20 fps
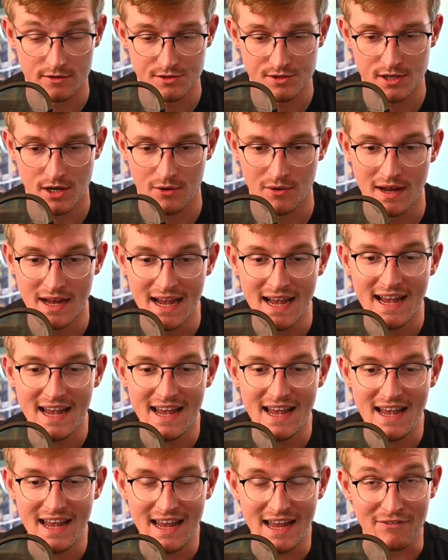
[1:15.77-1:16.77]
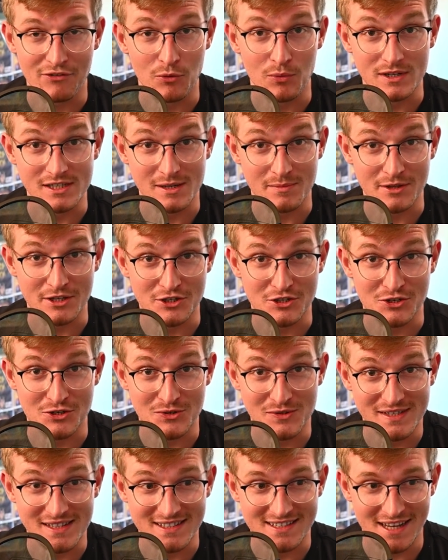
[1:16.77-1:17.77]
So if you want some of the
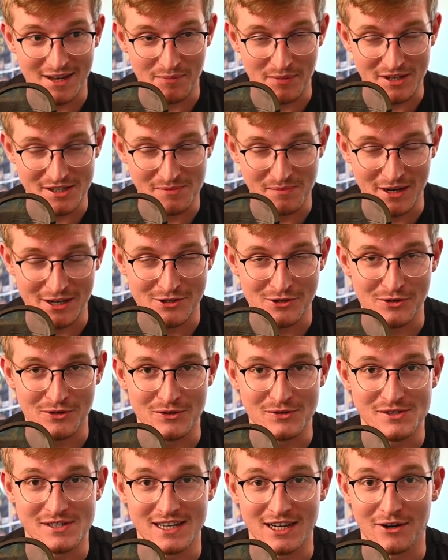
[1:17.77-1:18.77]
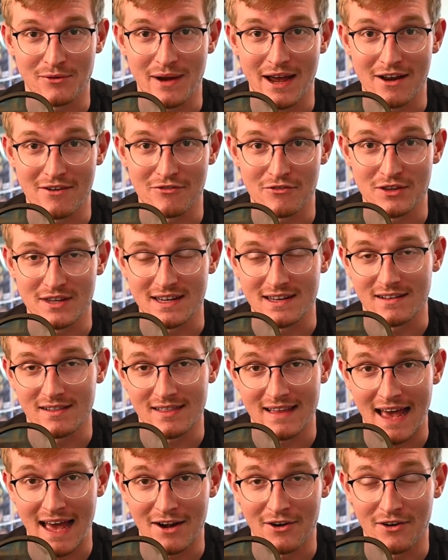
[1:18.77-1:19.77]
juicy tidbits, make sure you stick around for the
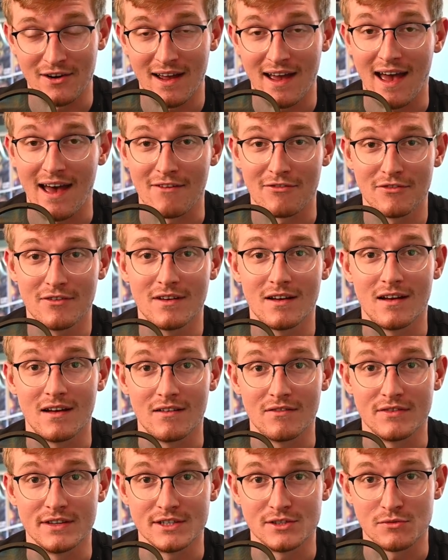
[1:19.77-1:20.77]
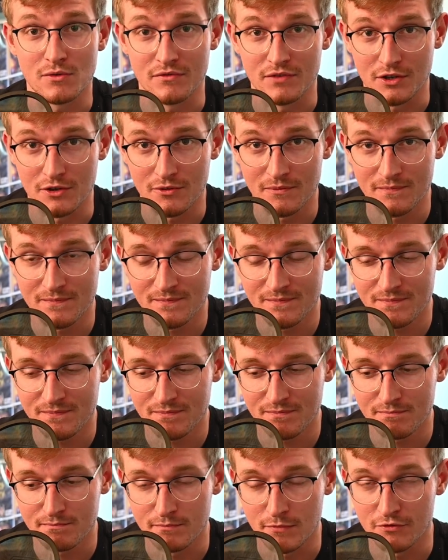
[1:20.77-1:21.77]
latter half of this review.
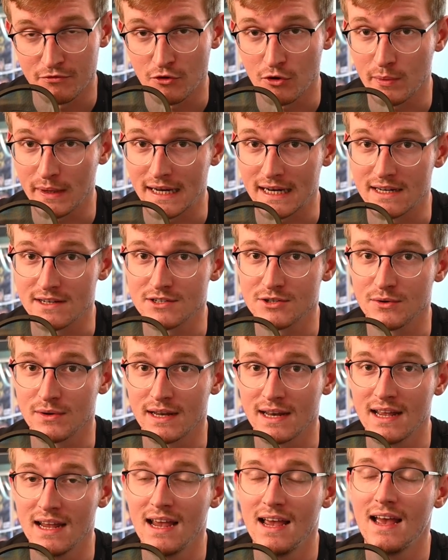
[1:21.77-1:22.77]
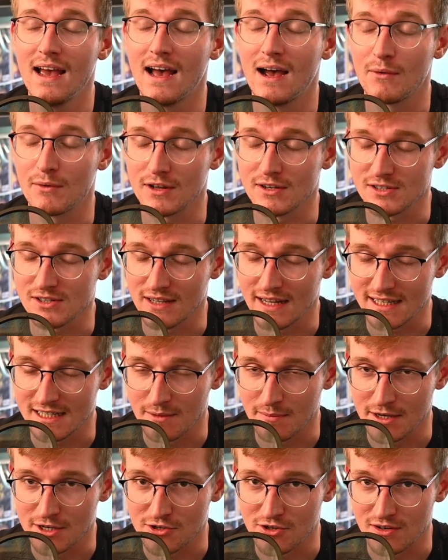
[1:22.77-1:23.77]
Before we get into it, I would also like to
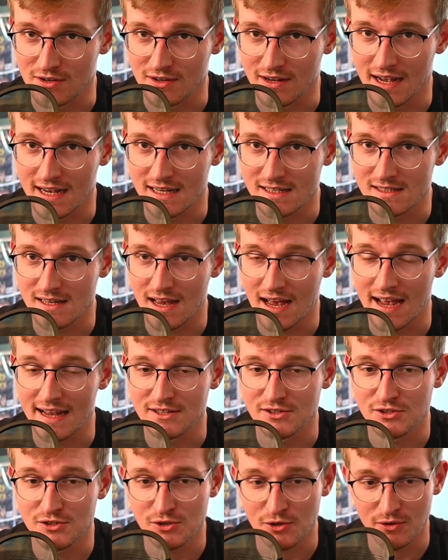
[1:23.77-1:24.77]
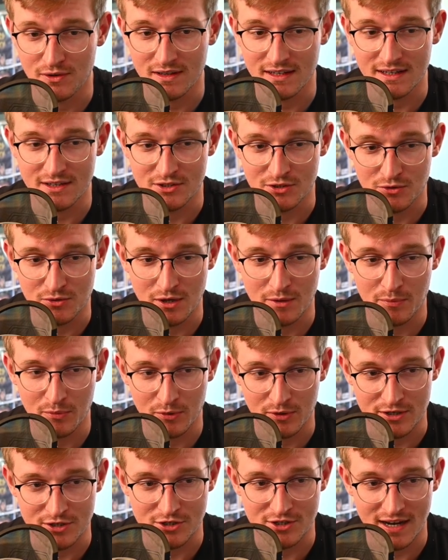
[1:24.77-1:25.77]
mention, you guys, I certainly do
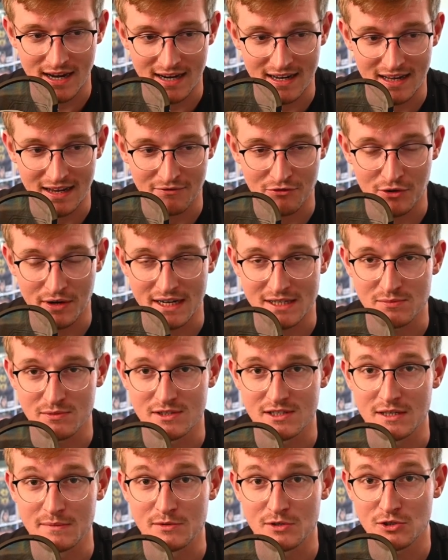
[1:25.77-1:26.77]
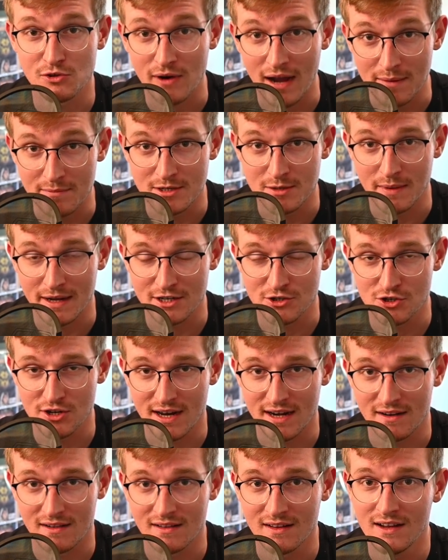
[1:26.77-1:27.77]
appreciate if you guys would subscribe to my
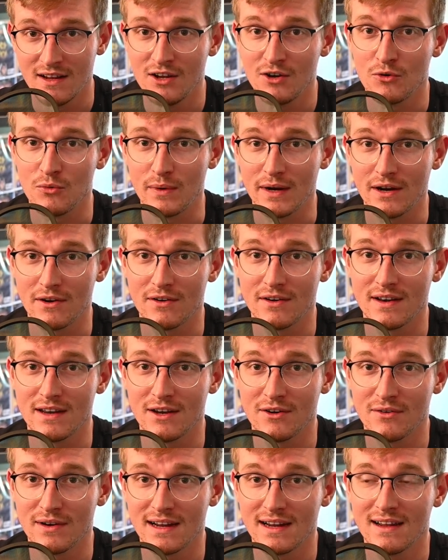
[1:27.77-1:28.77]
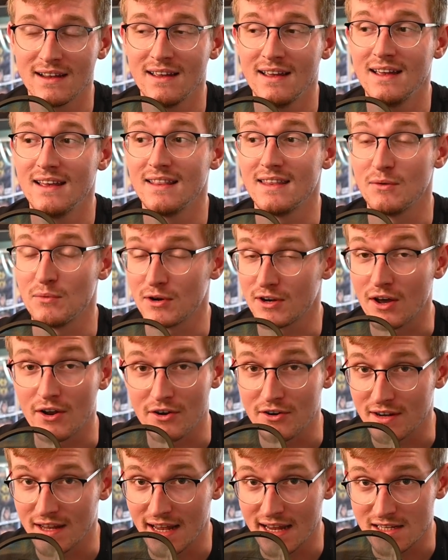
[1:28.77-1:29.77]
channel. We are nearing the
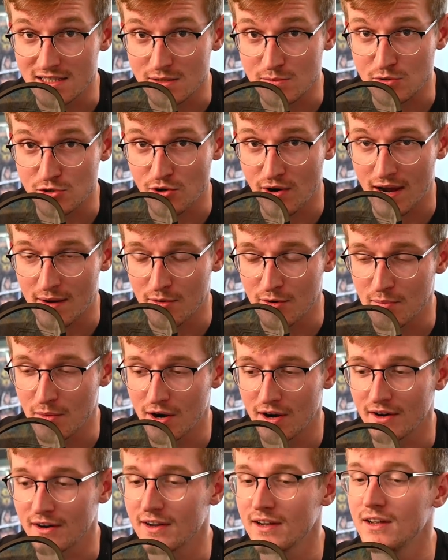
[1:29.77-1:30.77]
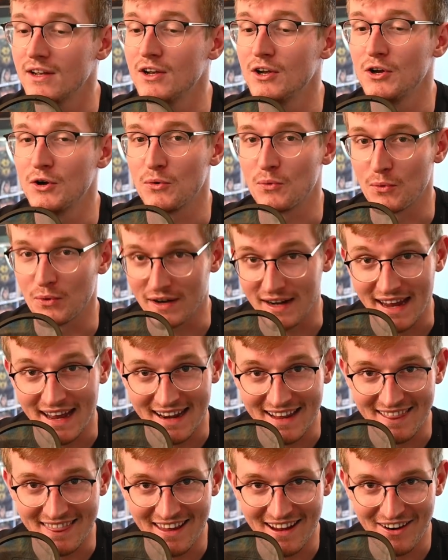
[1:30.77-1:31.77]
100K subscriber mark. We're
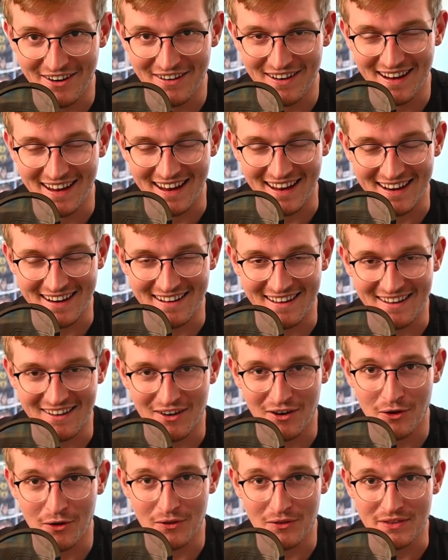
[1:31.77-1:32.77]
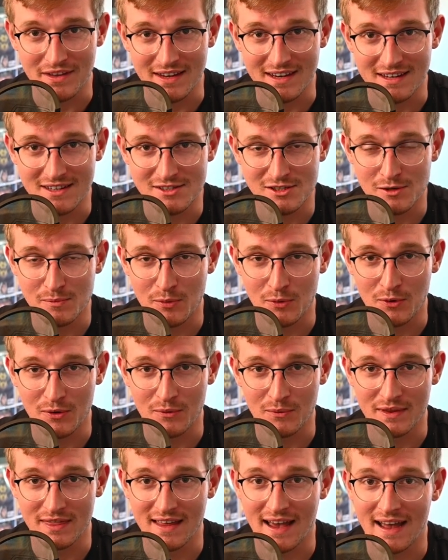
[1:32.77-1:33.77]
getting there, and all the support
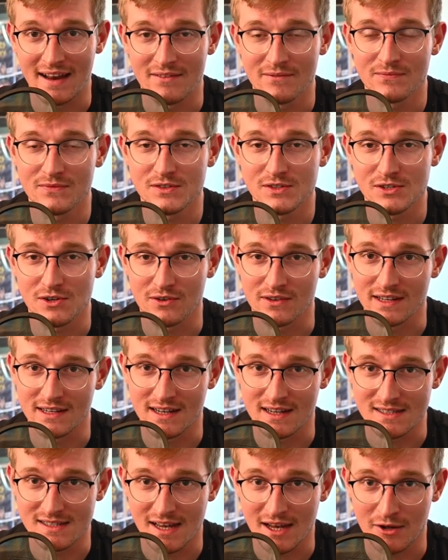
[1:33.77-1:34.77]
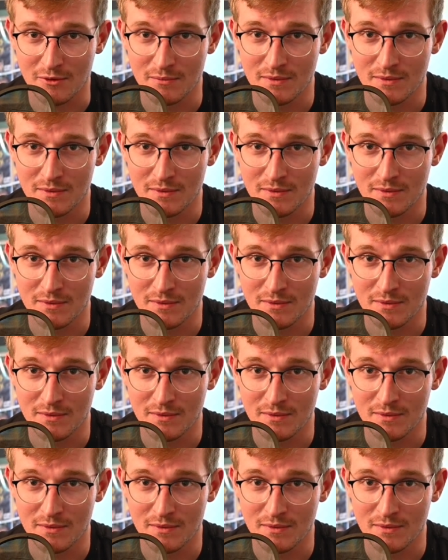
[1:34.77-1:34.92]
with that certainly does help.